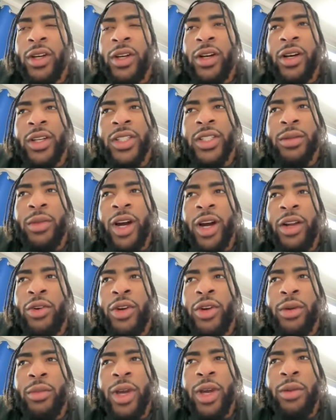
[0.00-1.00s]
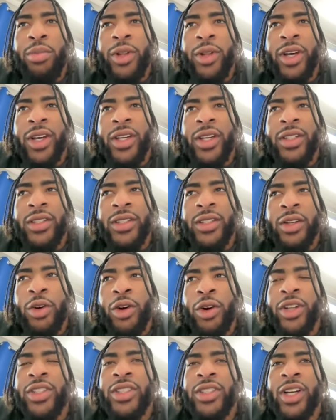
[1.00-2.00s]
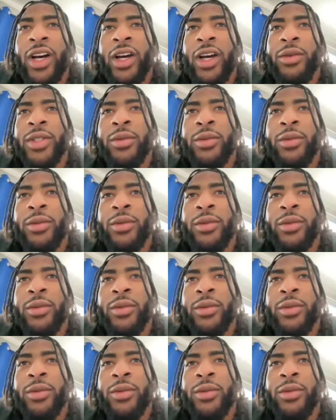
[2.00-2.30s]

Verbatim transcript: uh somebody who can make plays at crunch time